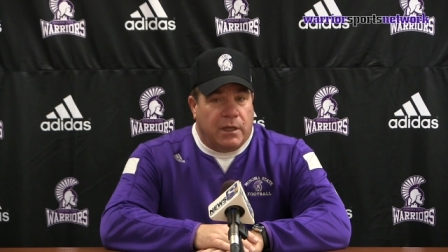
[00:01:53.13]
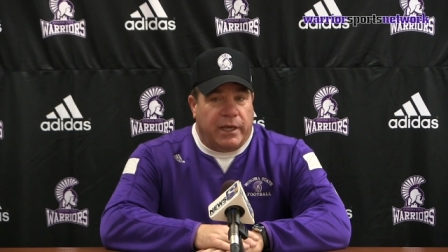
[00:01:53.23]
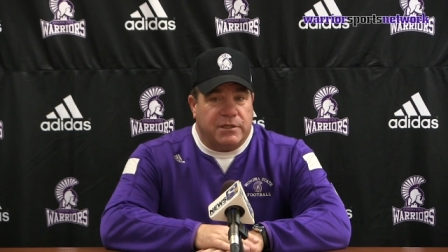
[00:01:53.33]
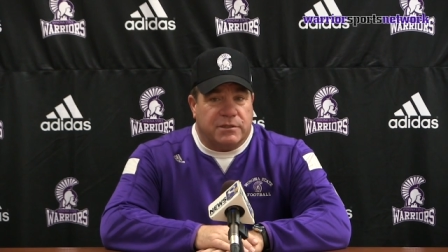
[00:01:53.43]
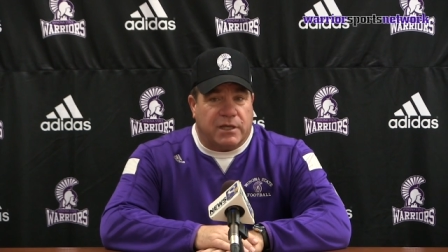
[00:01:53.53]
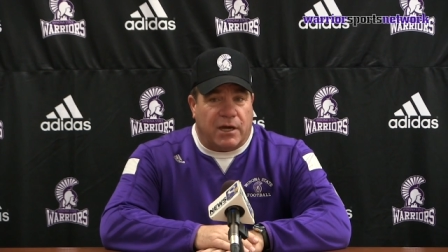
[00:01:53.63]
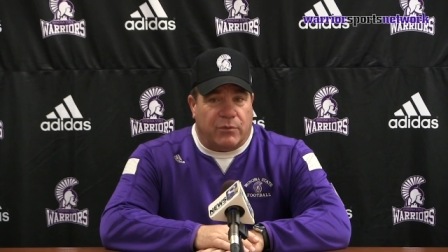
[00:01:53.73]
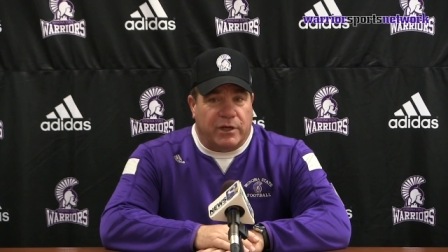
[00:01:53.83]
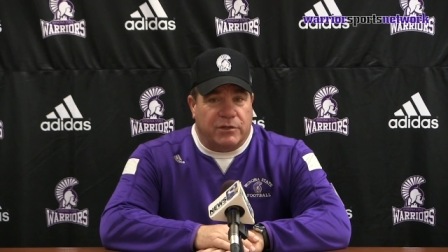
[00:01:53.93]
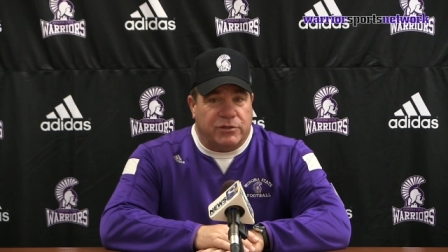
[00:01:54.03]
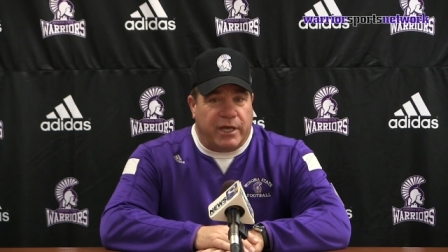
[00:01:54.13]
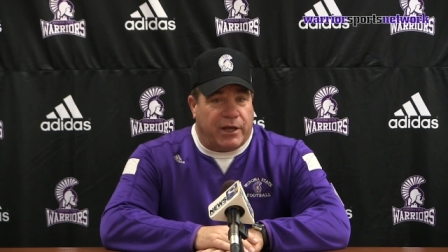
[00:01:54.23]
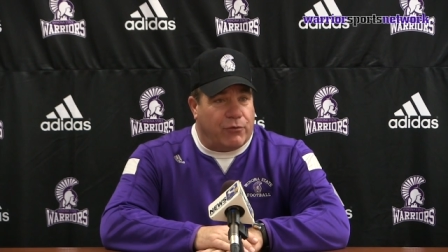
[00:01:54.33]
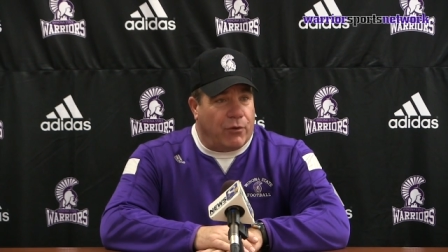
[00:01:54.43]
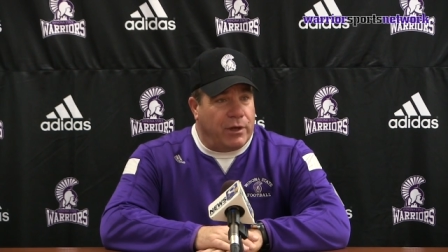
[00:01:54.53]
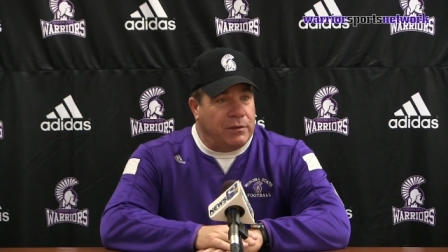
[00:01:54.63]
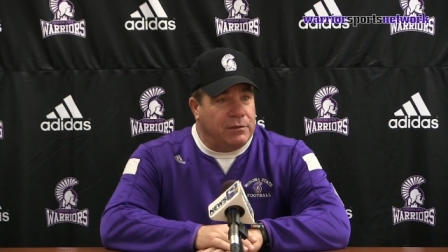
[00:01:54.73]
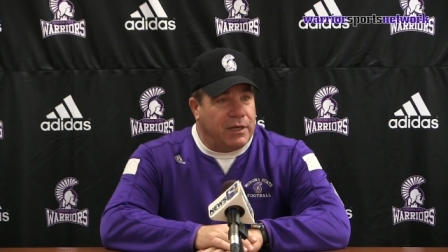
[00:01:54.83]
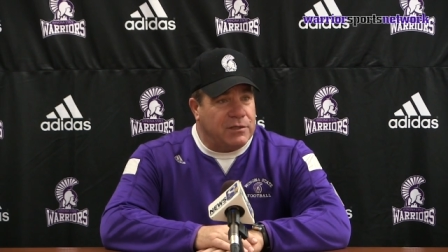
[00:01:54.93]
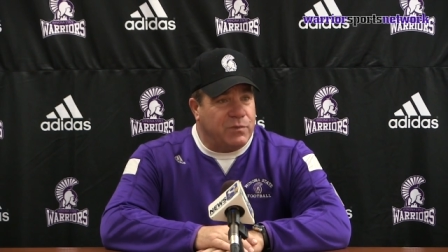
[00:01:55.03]
He just kind of re-injured that groin
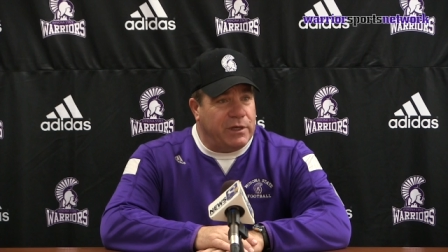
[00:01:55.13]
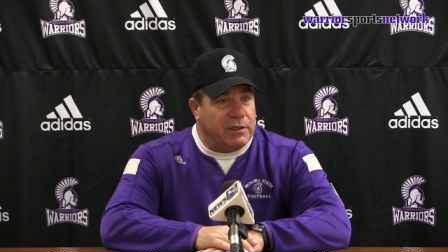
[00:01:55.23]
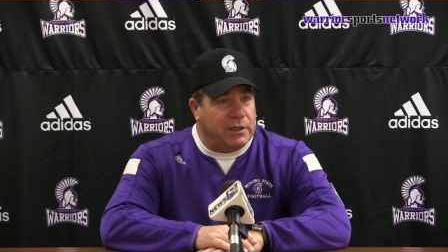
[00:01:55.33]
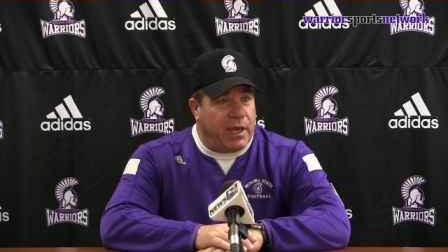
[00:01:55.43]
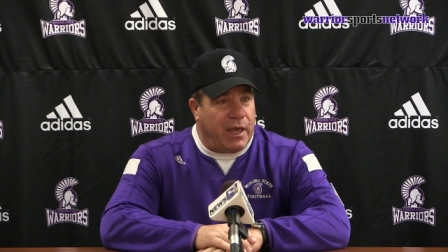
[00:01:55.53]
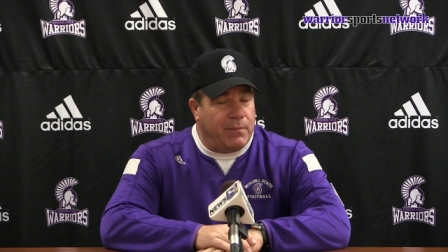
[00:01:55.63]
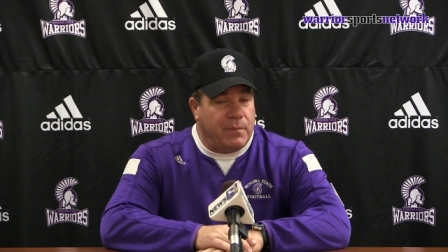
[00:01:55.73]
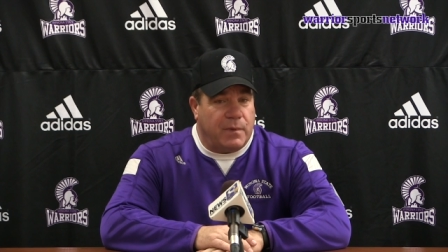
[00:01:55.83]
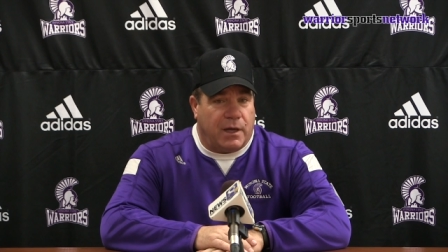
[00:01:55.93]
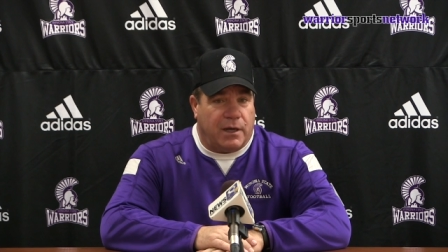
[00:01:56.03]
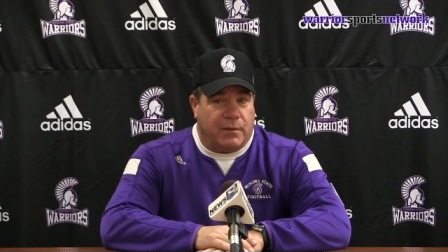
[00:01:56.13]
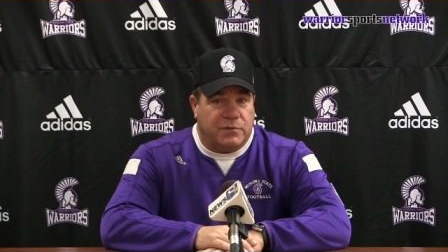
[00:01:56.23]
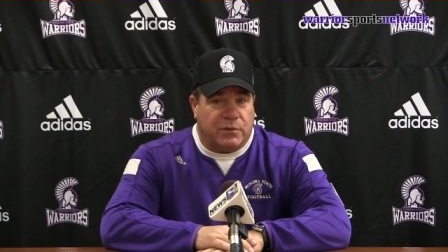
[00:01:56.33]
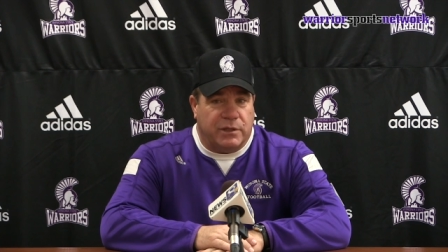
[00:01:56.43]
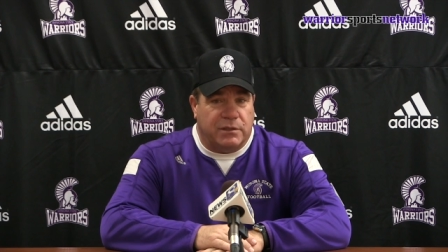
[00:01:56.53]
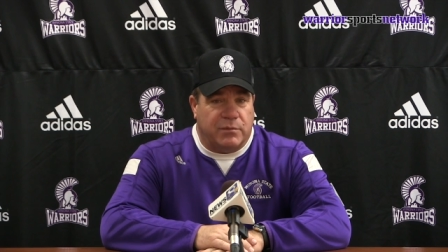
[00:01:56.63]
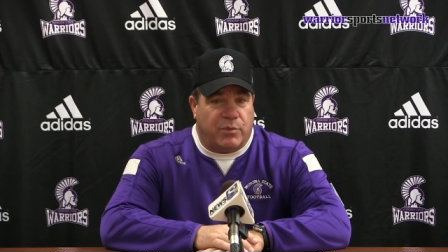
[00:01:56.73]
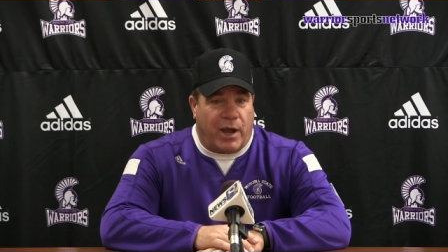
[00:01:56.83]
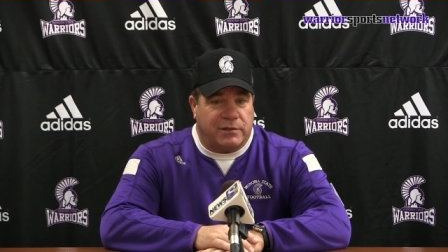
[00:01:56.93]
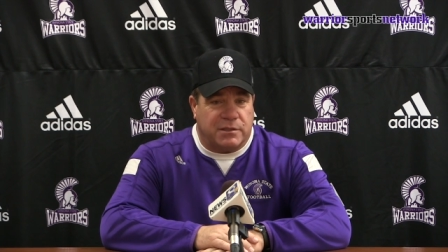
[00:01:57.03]
last week in the game, um, so he did
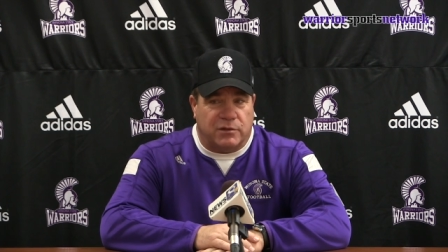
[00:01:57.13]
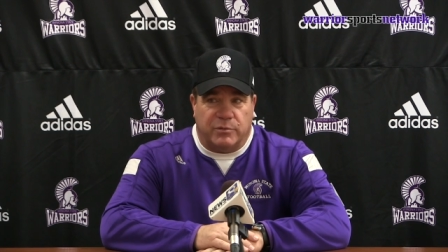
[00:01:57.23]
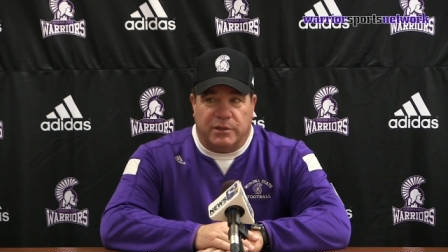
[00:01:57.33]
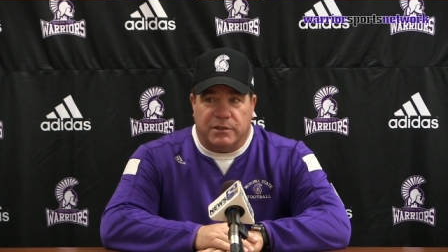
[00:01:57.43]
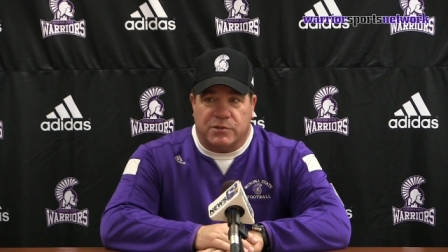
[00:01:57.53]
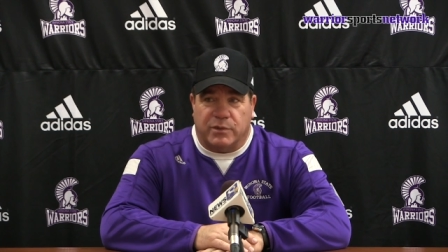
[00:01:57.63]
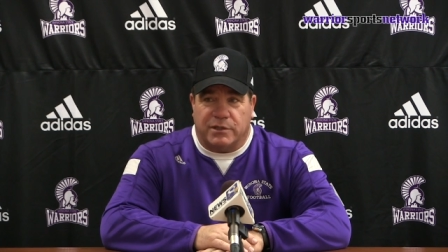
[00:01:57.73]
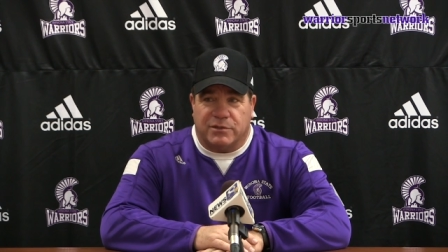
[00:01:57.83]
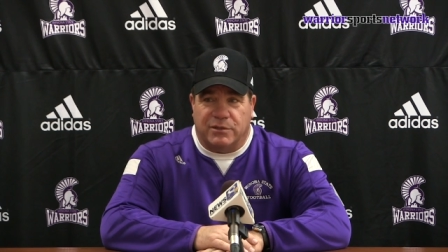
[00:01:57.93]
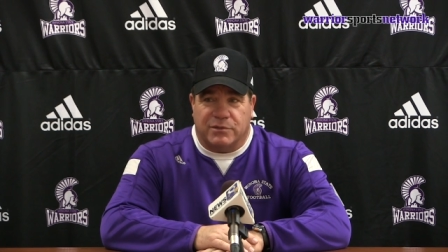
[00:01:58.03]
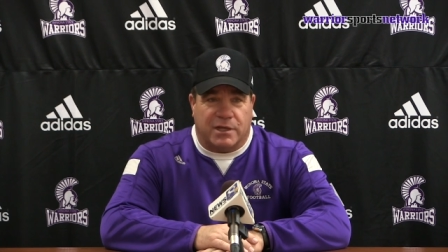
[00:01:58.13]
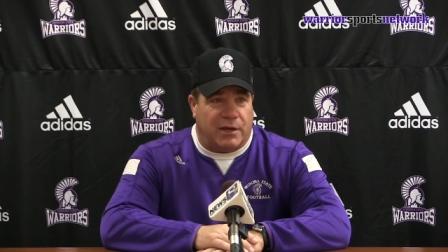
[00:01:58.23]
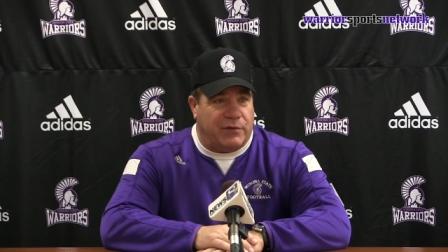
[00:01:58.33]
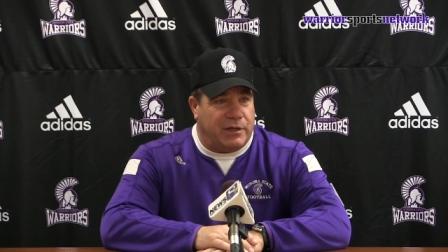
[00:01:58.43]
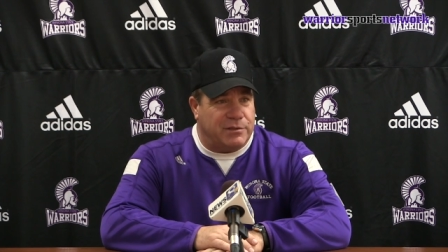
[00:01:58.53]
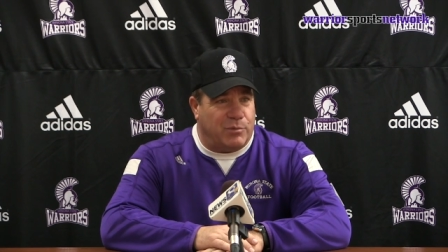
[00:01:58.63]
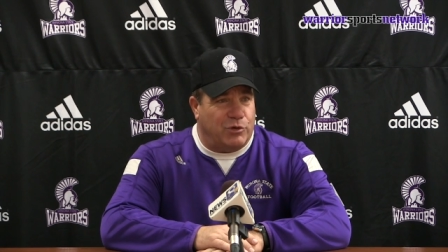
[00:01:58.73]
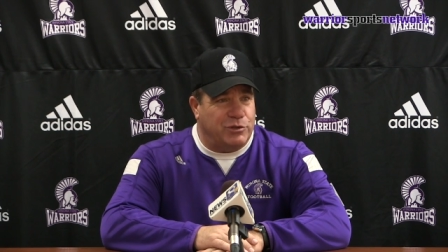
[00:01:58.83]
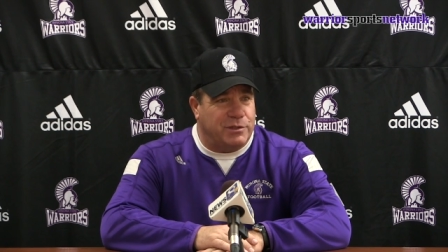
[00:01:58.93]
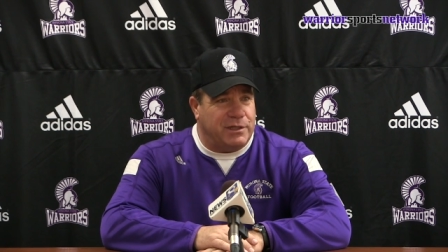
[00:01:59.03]
practice a little bit this week. So he was kind of an as
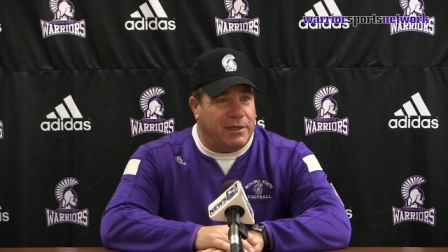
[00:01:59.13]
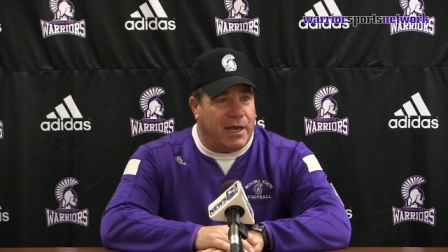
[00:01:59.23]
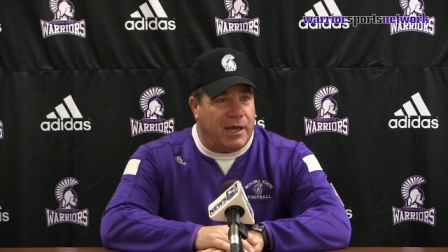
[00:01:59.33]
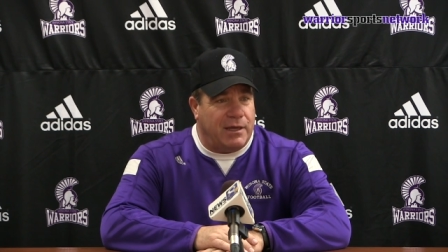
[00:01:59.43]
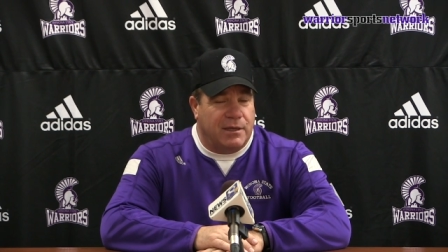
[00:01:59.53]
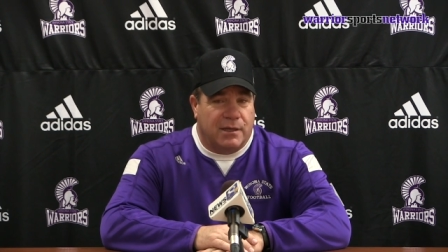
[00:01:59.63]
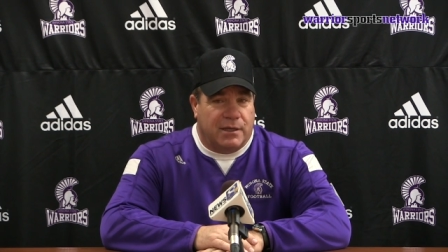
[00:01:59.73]
emergency guy.